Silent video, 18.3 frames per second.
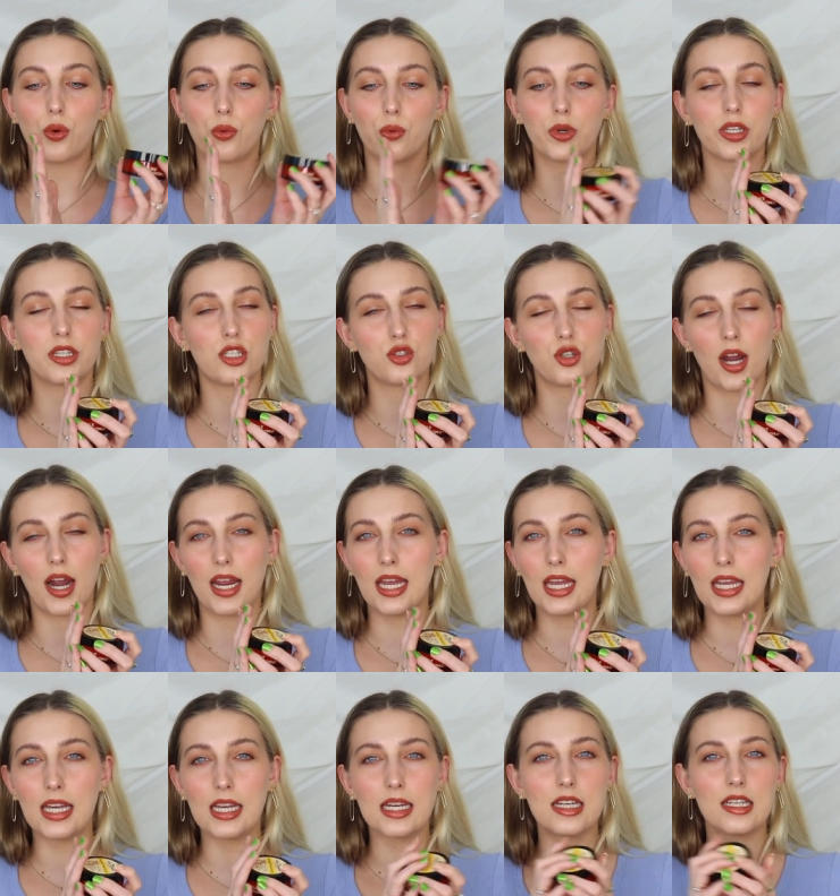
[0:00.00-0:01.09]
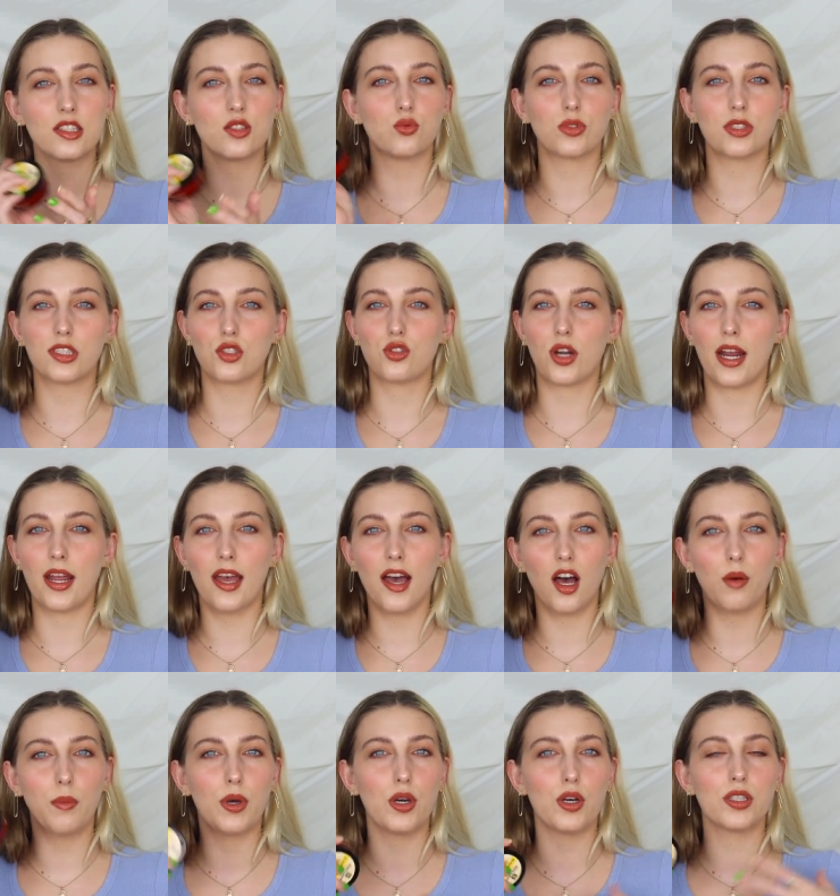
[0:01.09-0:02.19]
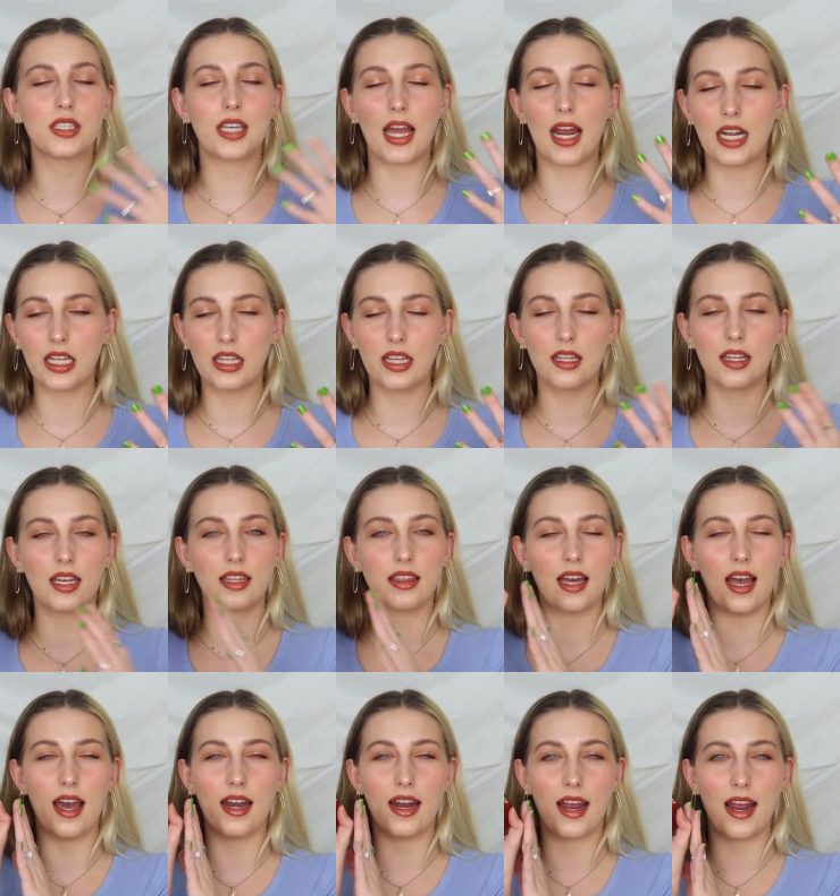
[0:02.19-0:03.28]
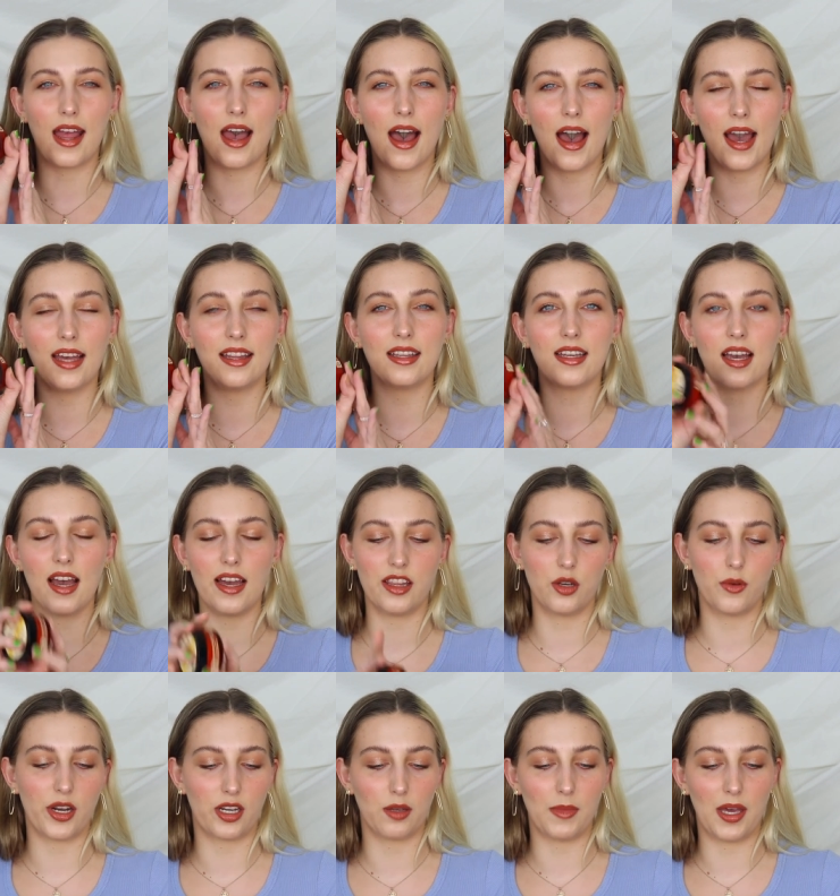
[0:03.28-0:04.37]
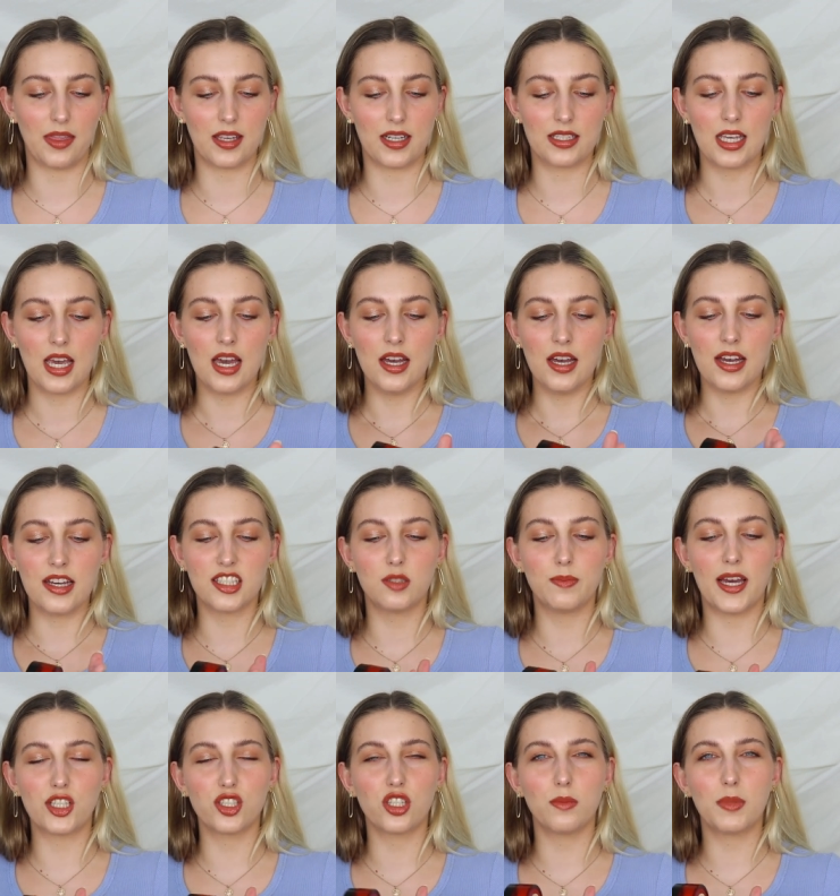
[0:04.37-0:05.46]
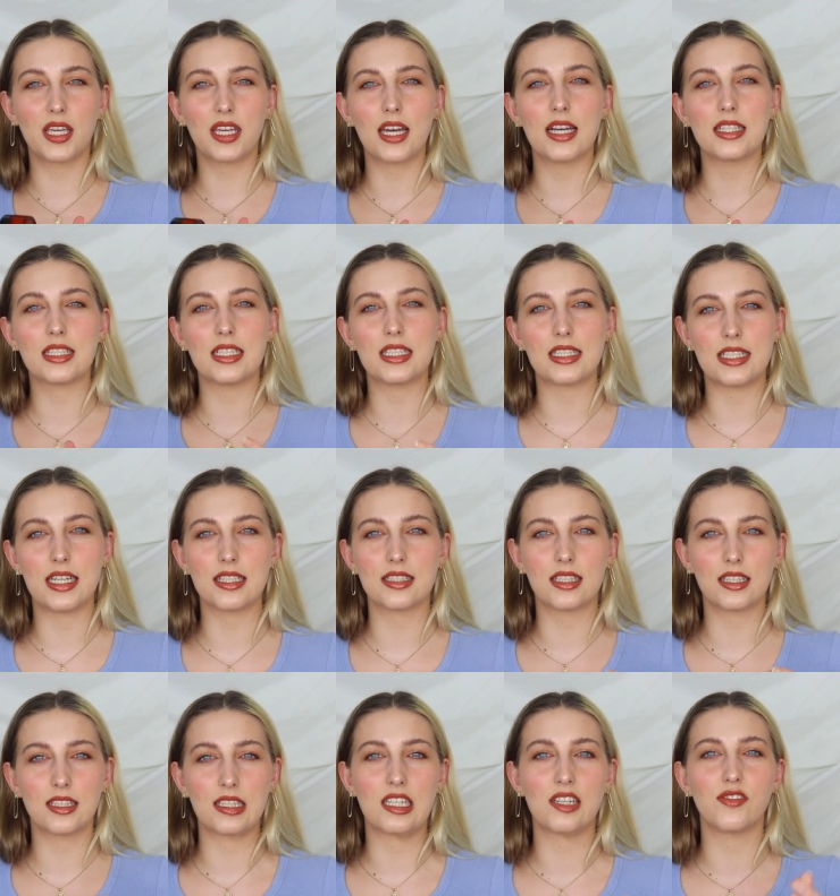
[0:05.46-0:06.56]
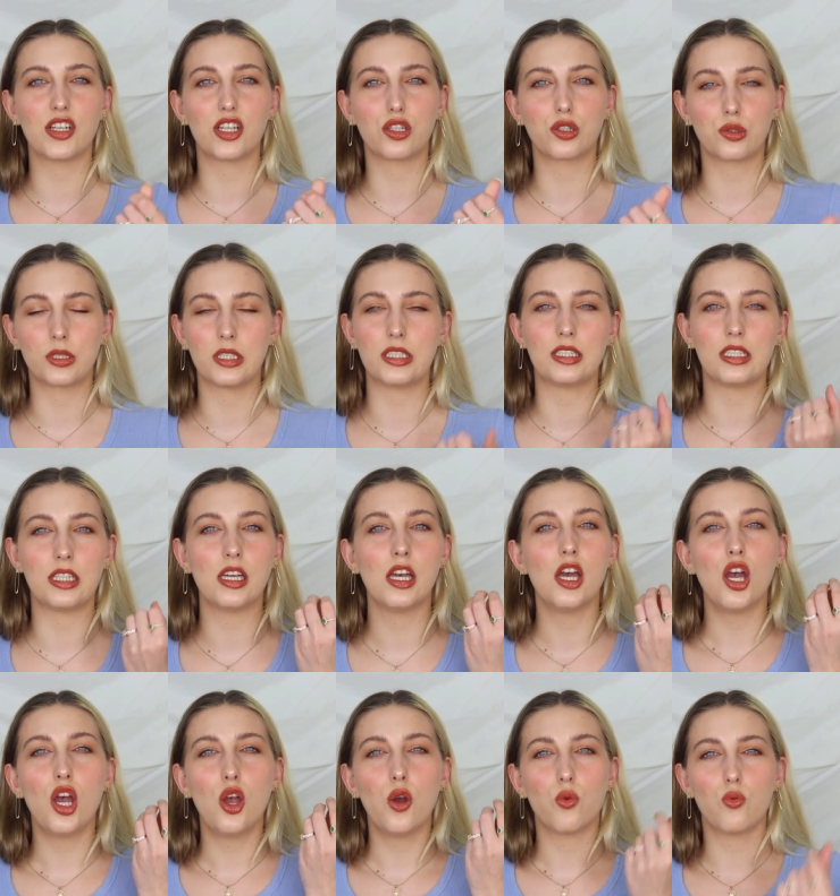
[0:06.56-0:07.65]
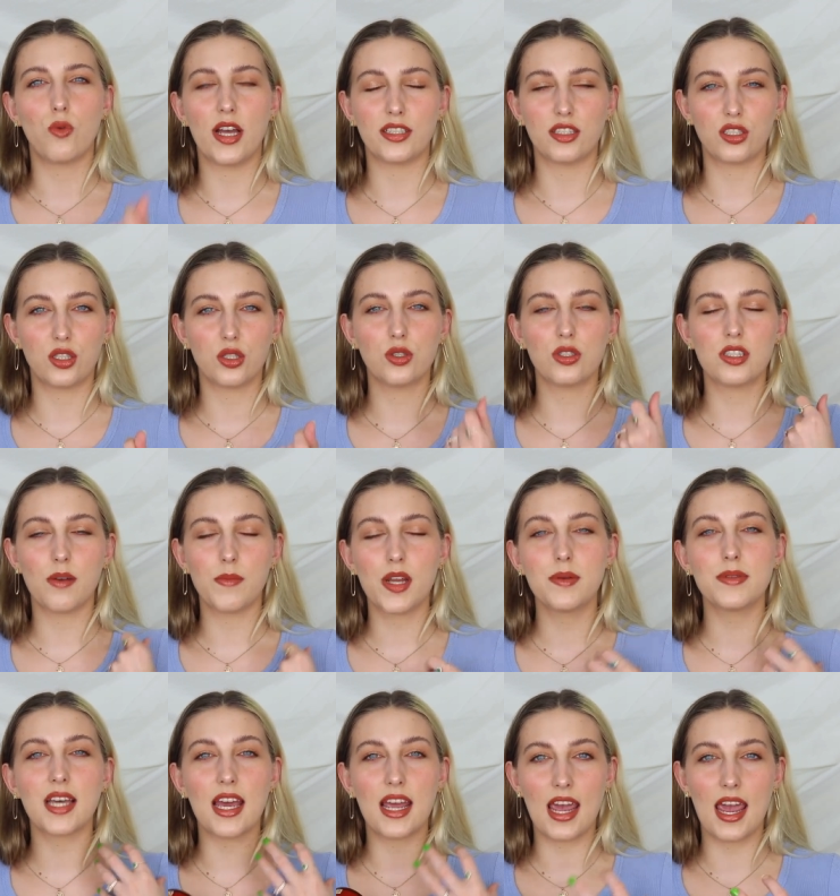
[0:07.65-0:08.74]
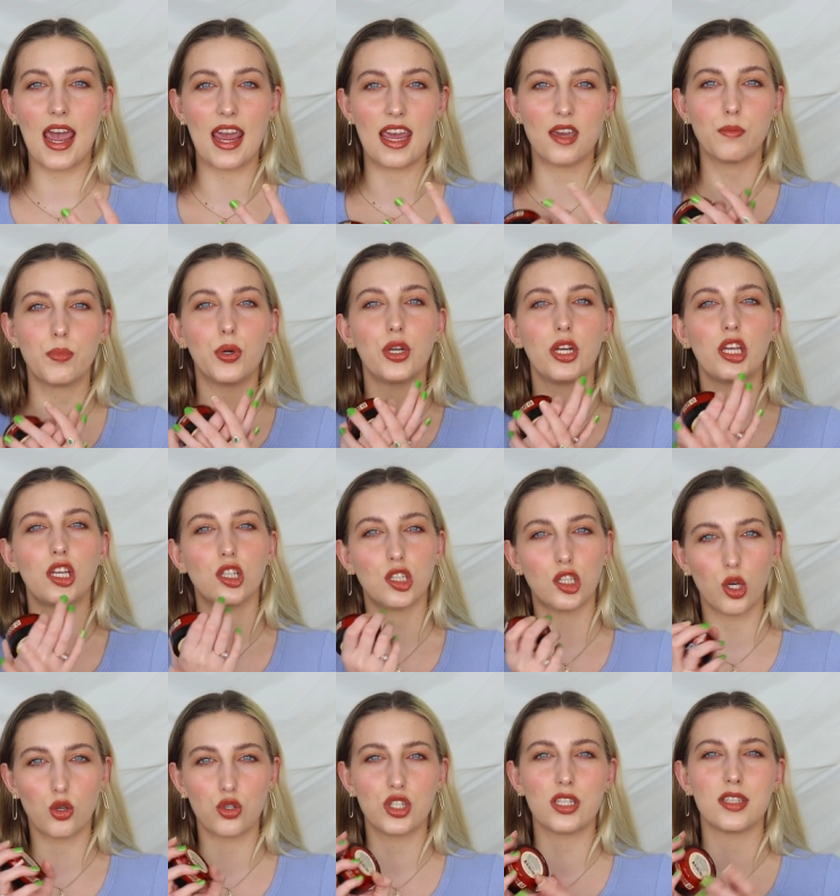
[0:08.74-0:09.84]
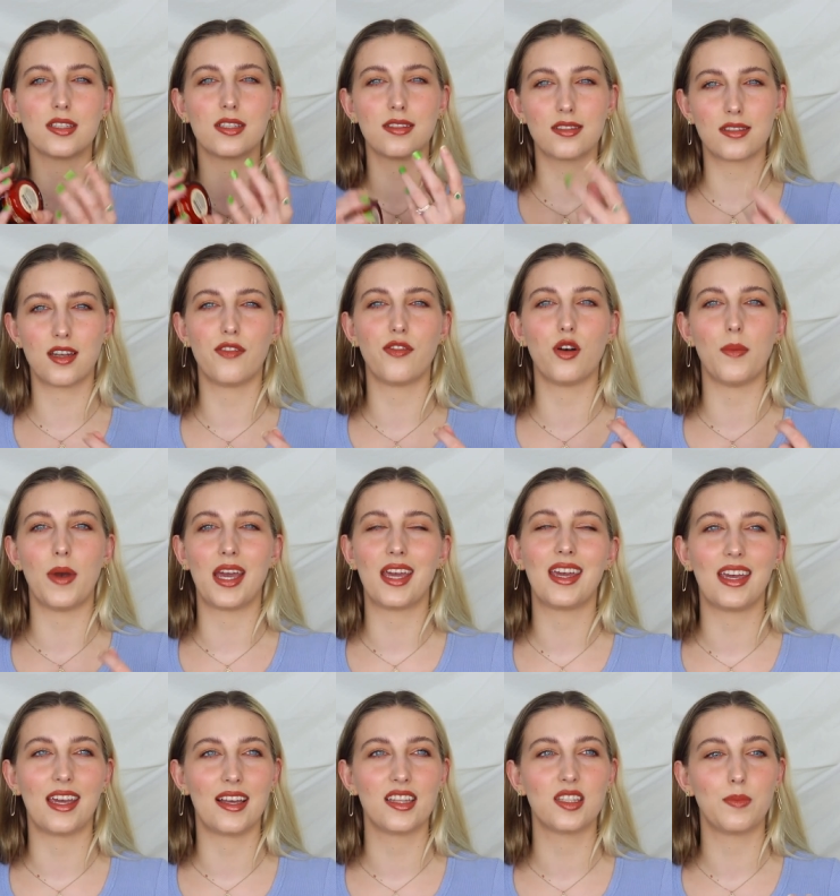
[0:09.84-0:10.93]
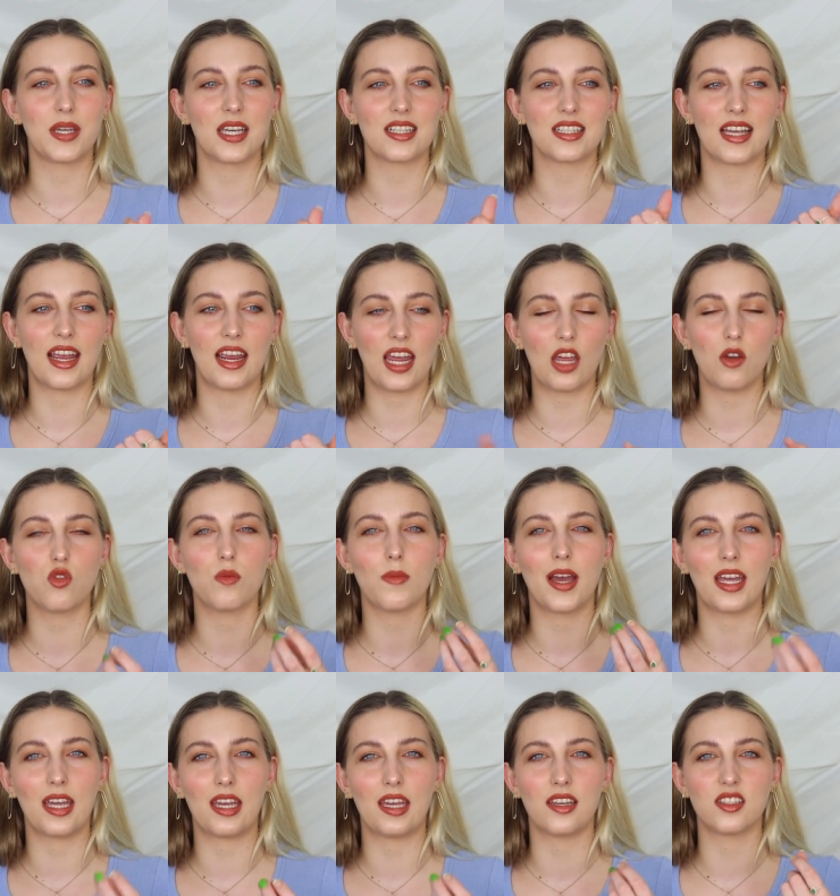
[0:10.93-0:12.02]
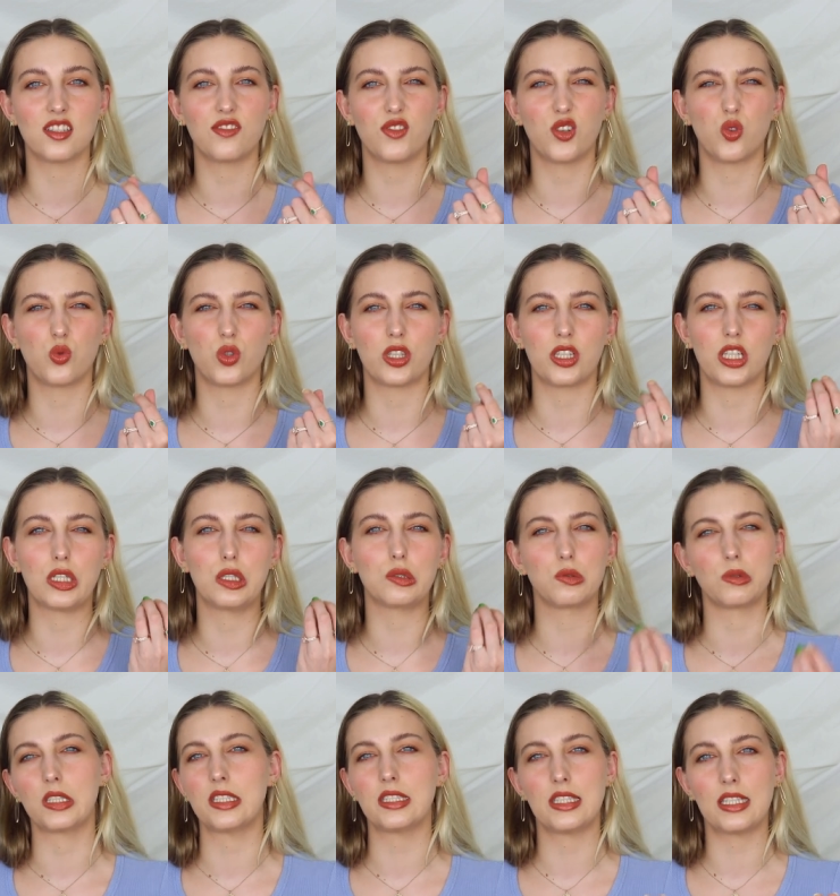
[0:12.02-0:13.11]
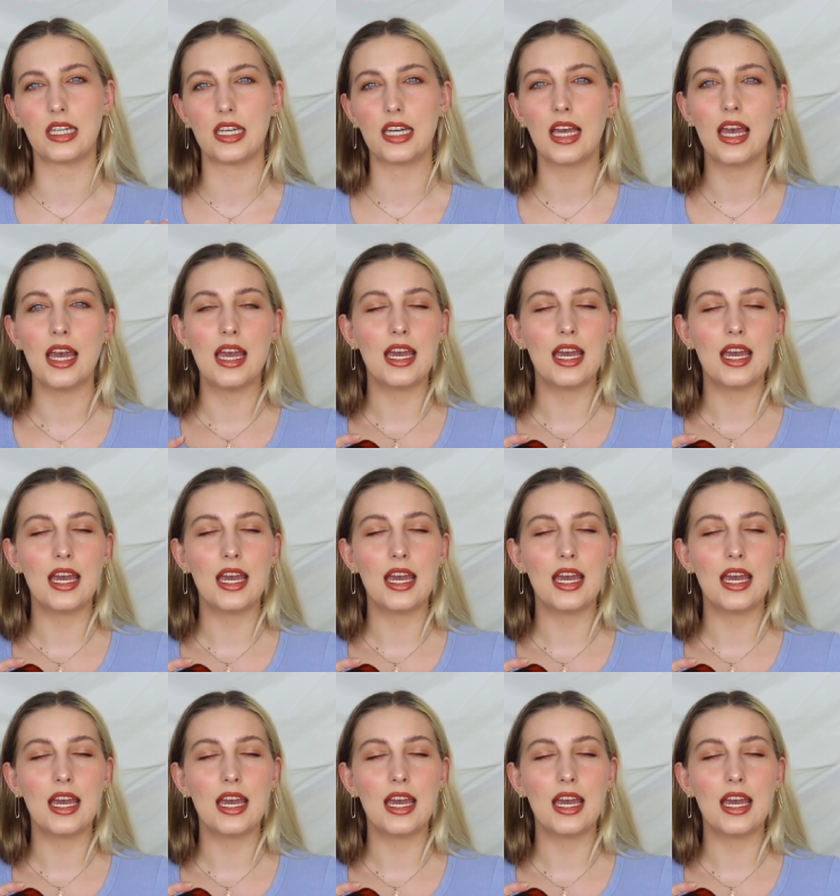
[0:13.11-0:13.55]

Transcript: really dry hands, really dry elbows, anything like that, I highly, highly recommend this, especially because it doesn't leave a greasy residue. Sometimes I hate putting lotions and stuff on my hands because I hate when my hands feel really greasy.